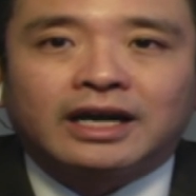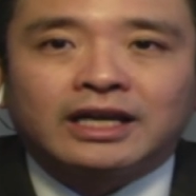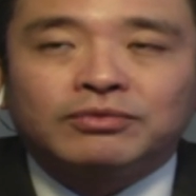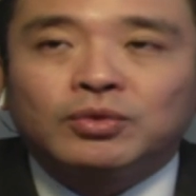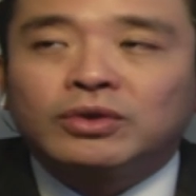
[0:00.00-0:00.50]

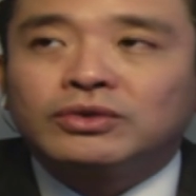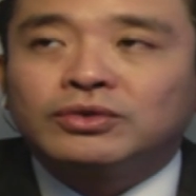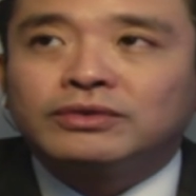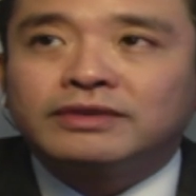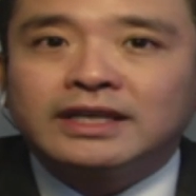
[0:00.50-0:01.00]
If you were
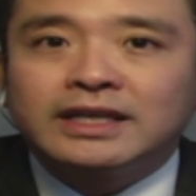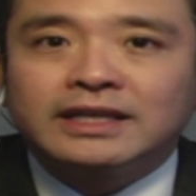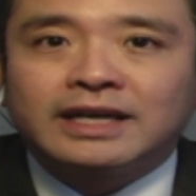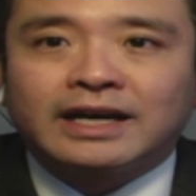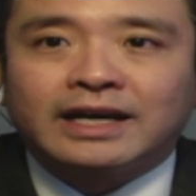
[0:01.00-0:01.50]
to
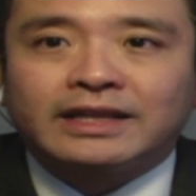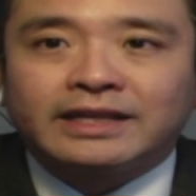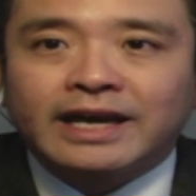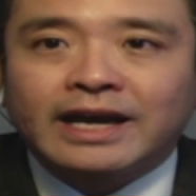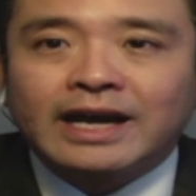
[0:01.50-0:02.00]
see
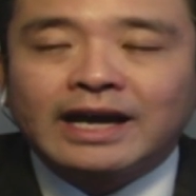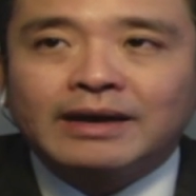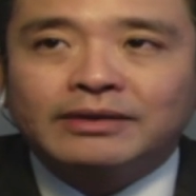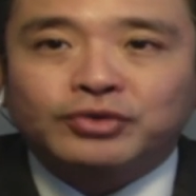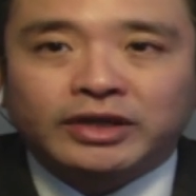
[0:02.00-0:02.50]

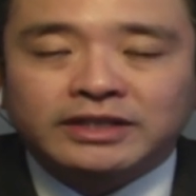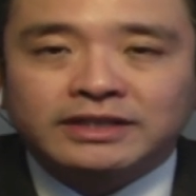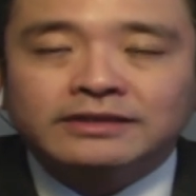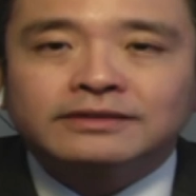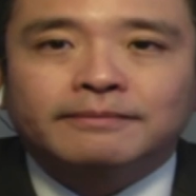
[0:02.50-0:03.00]
their
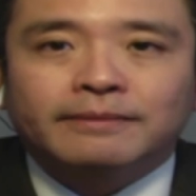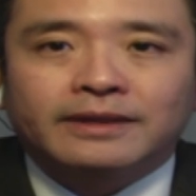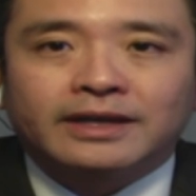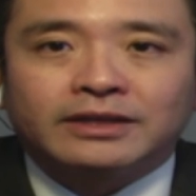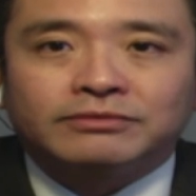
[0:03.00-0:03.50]
strategy,
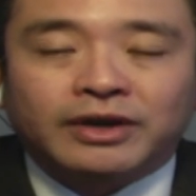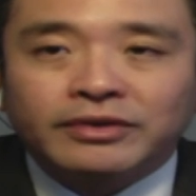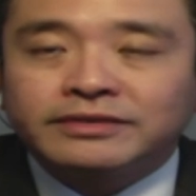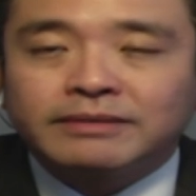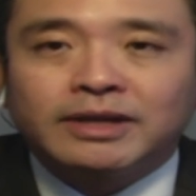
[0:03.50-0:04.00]
it's
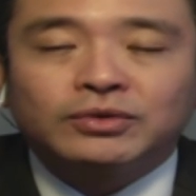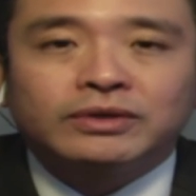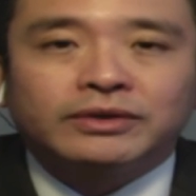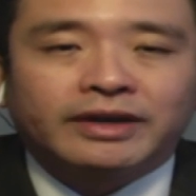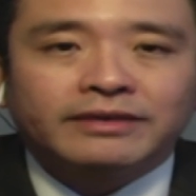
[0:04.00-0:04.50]
very similar
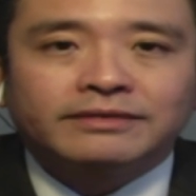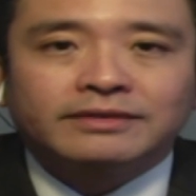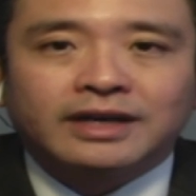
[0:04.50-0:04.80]
to the rest.